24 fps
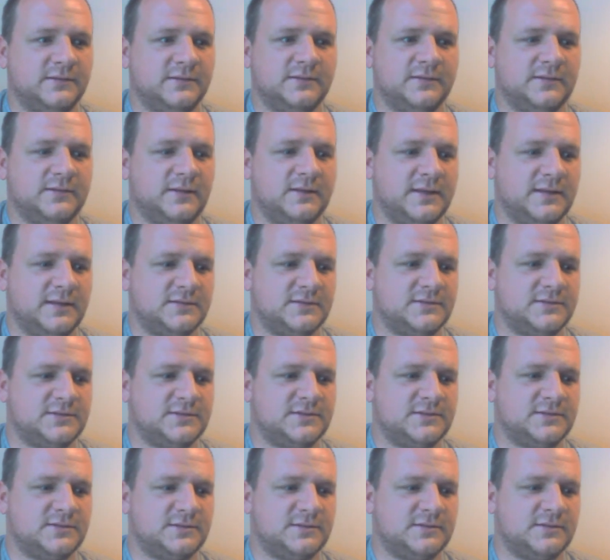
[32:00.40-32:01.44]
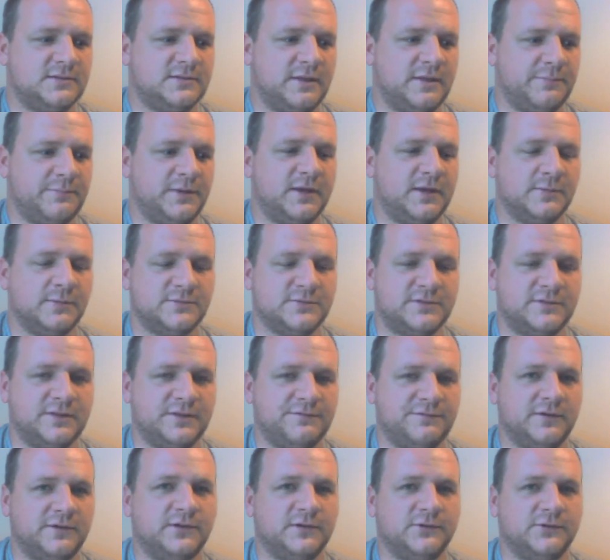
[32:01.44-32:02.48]
it becomes
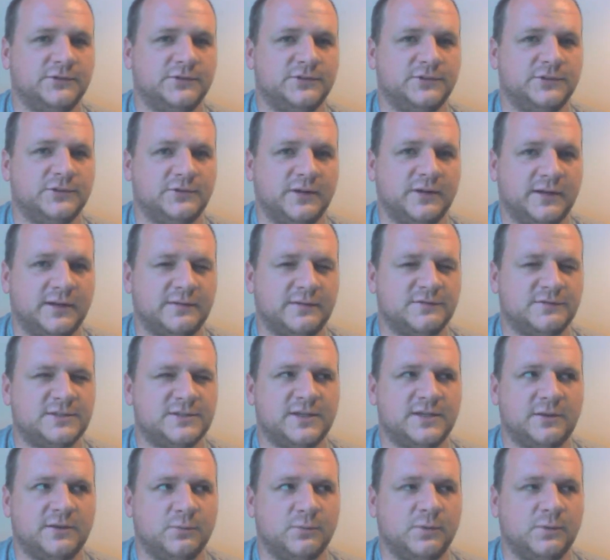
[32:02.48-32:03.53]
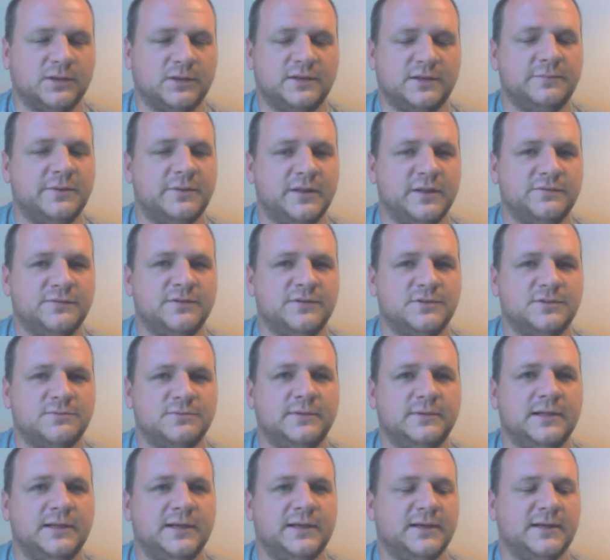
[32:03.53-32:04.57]
difficult to kind of see what the benefits
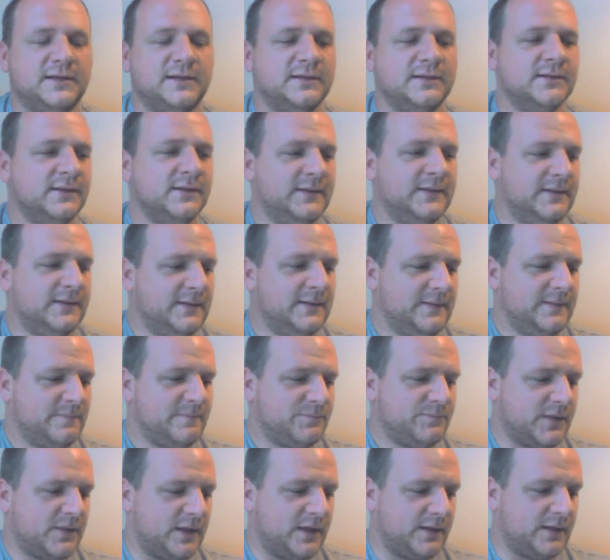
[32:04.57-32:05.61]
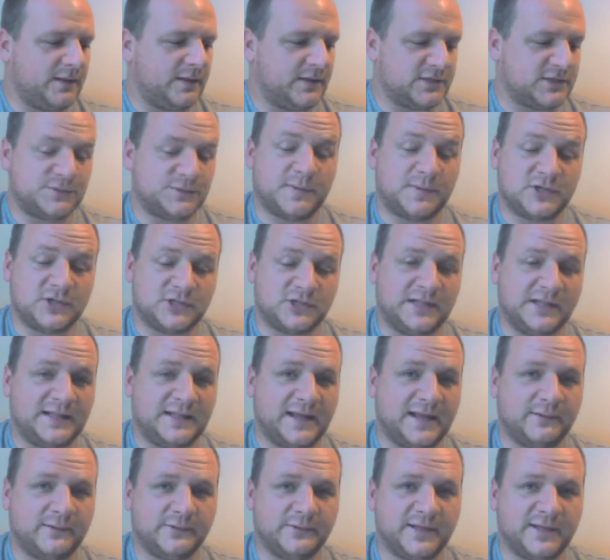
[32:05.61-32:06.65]
really are, especially
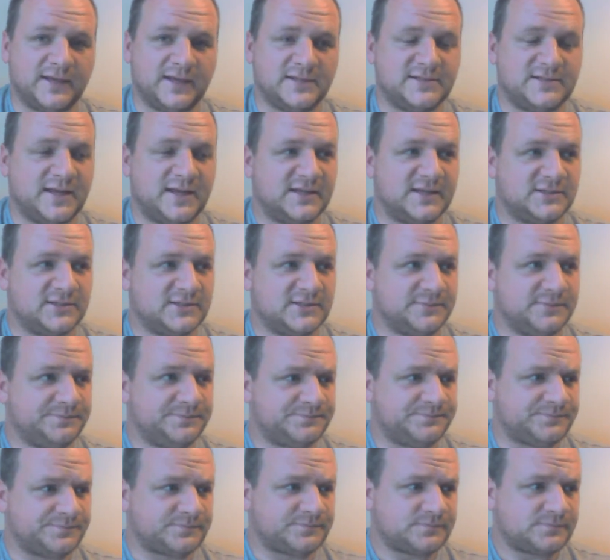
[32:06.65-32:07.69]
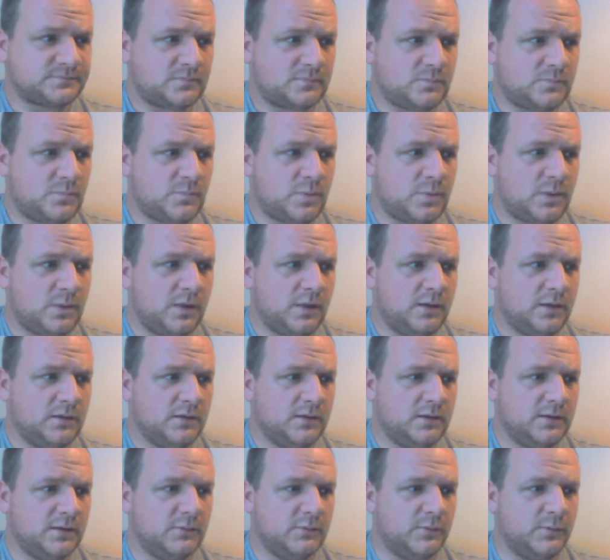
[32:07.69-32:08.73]
nowadays, as
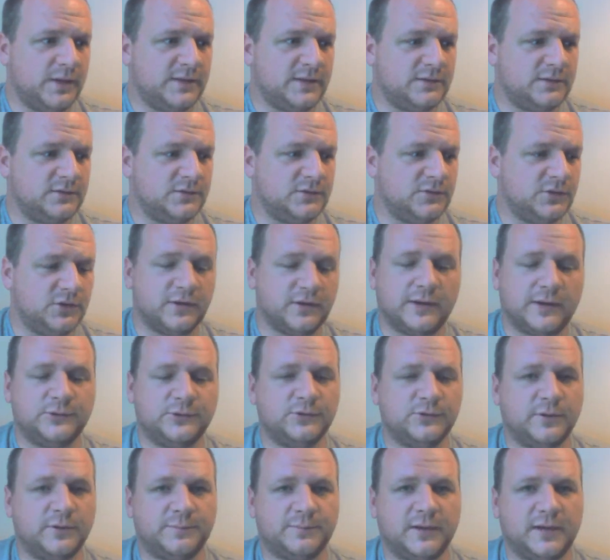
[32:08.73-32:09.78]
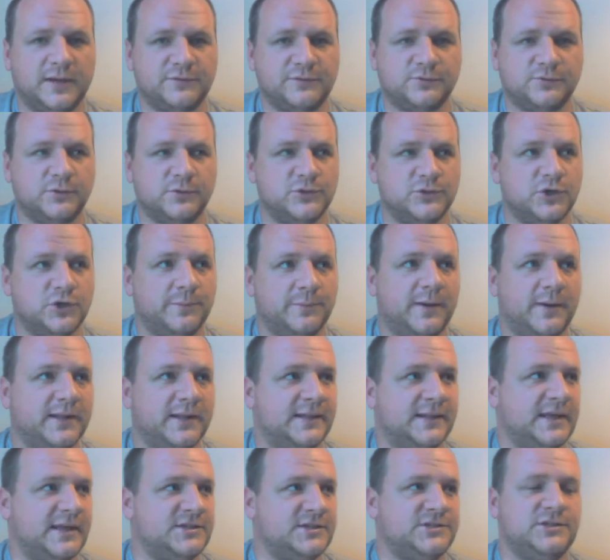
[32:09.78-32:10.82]
when you go to apply for a job,
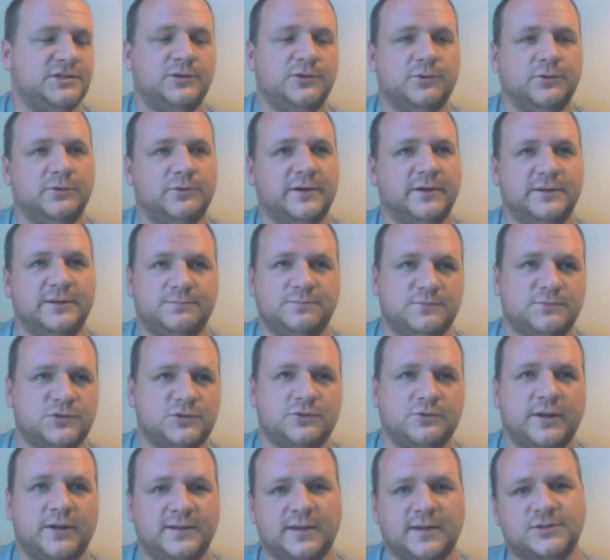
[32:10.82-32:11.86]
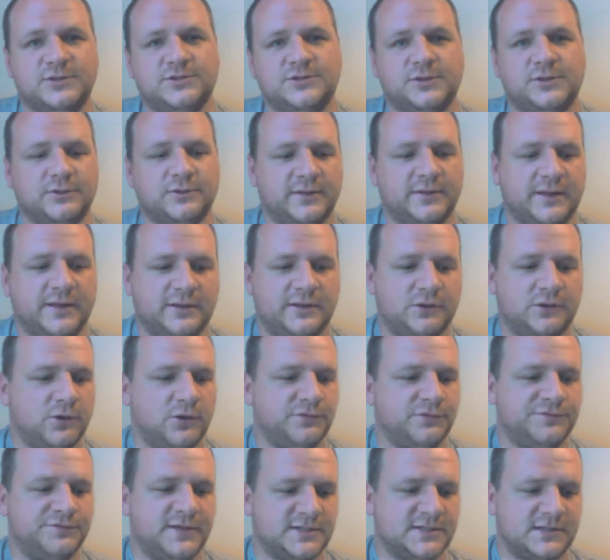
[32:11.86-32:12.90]
unless you're a straight A student and you got a
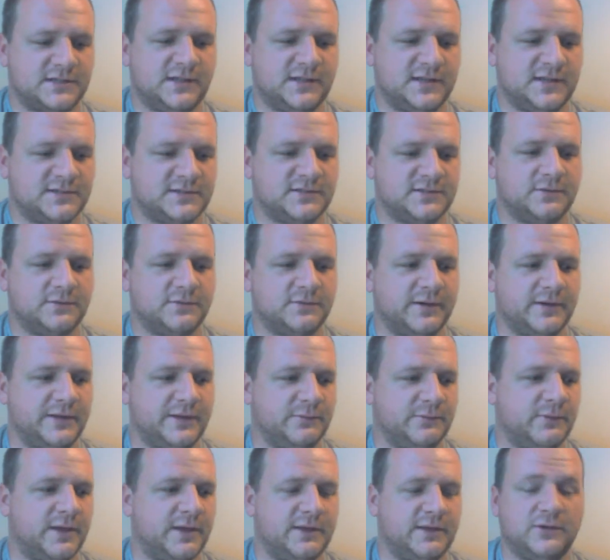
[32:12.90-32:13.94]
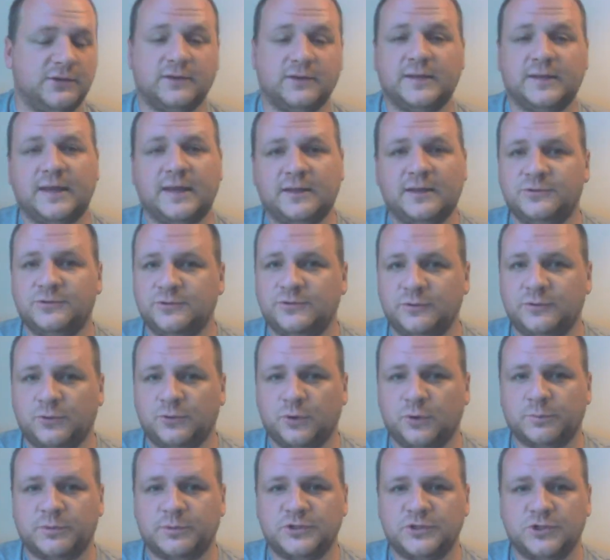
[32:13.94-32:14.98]
first class degree where you can get into a
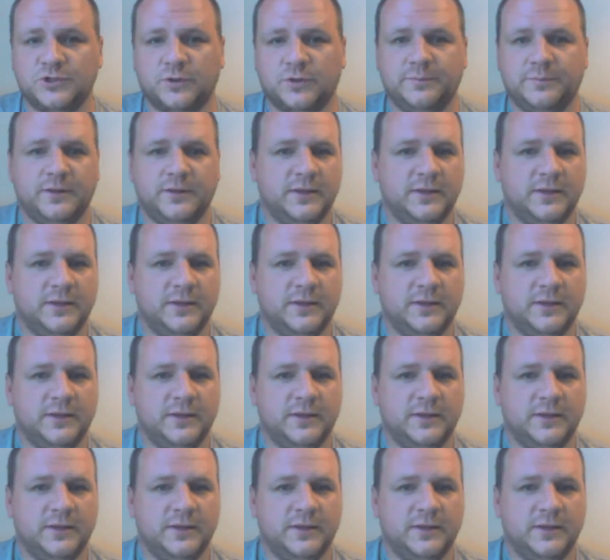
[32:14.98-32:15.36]
corporate job,